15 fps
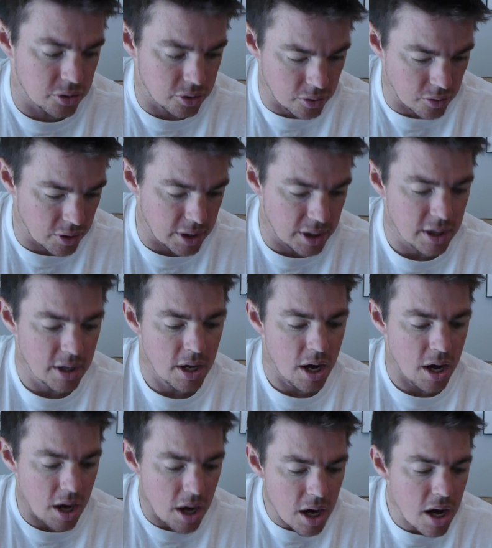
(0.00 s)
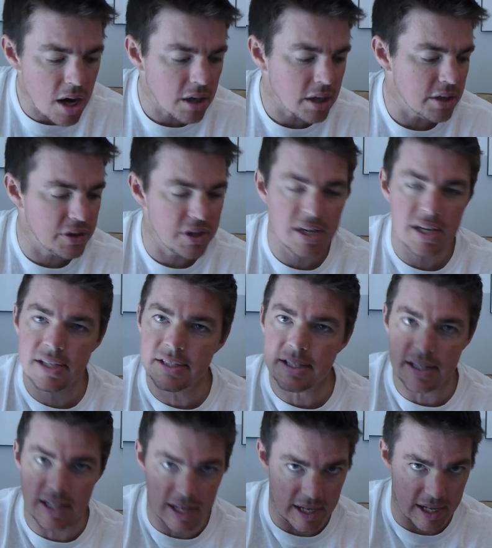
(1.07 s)
three. All of these
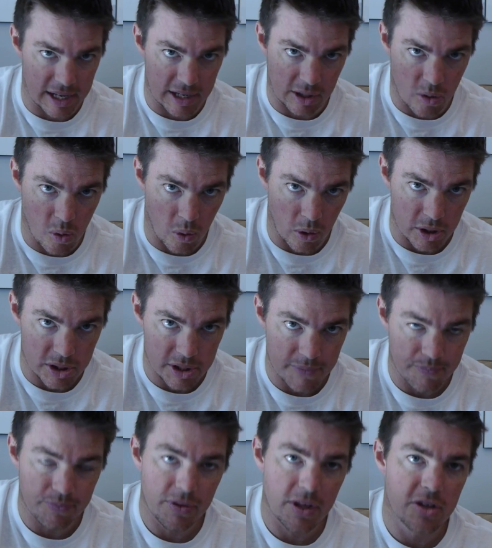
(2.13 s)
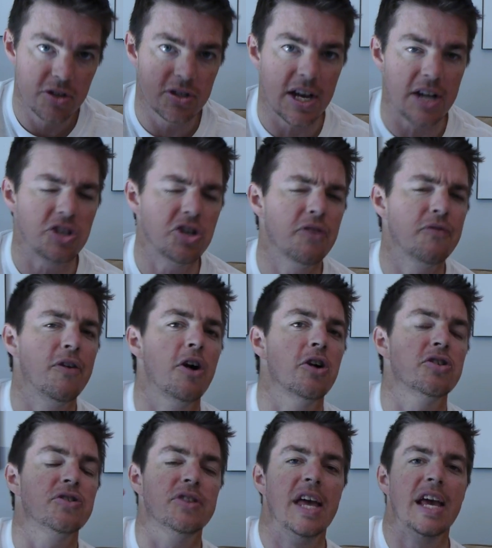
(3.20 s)
in, in the chorus. So that's your
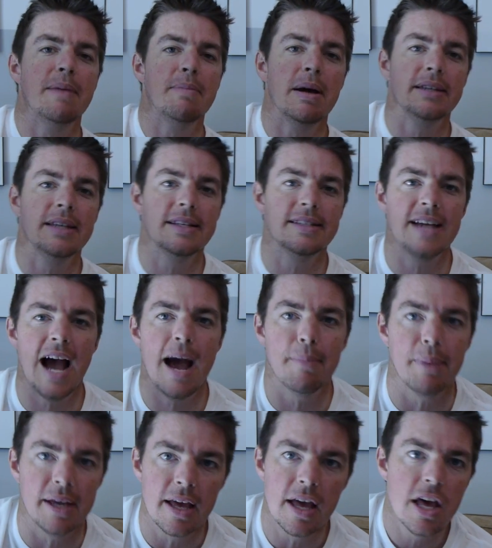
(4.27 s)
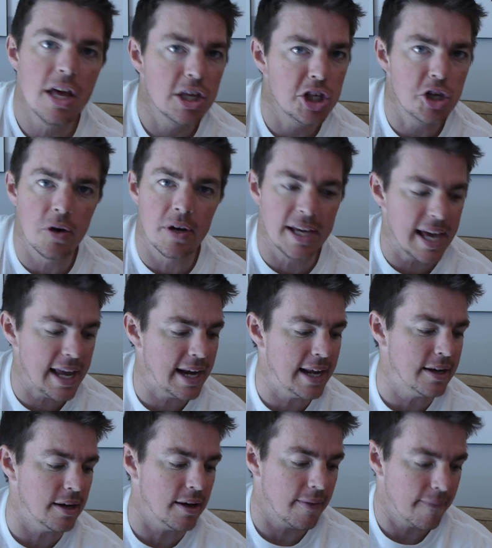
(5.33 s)
verse. Think about that timing. You can get
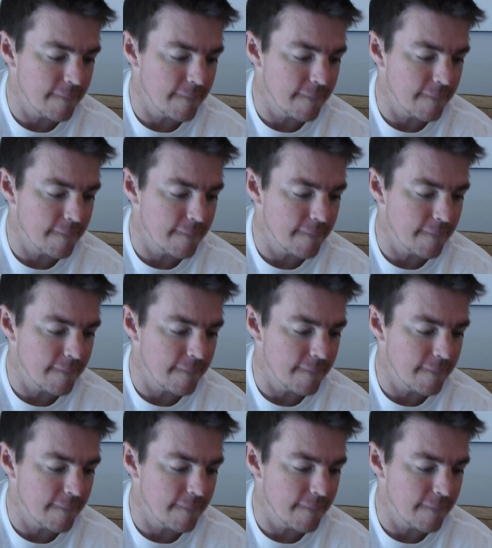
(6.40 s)
into...